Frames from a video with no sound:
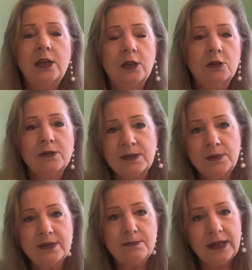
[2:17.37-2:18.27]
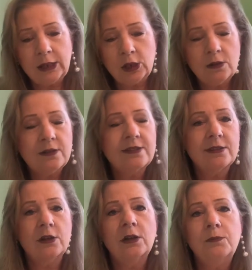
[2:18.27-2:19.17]
your Christmas menu,
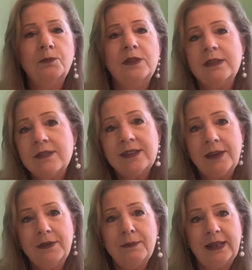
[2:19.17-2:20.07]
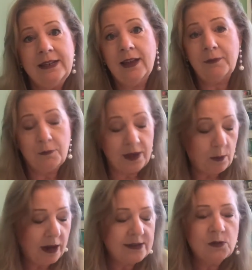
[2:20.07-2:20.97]
so saving money like that
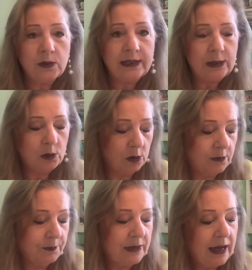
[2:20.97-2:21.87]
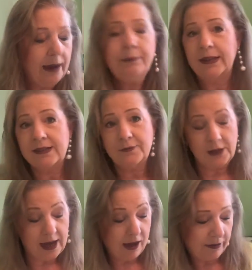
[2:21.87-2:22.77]
way is really good, and plus for
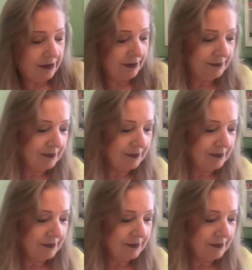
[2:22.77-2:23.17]
your health.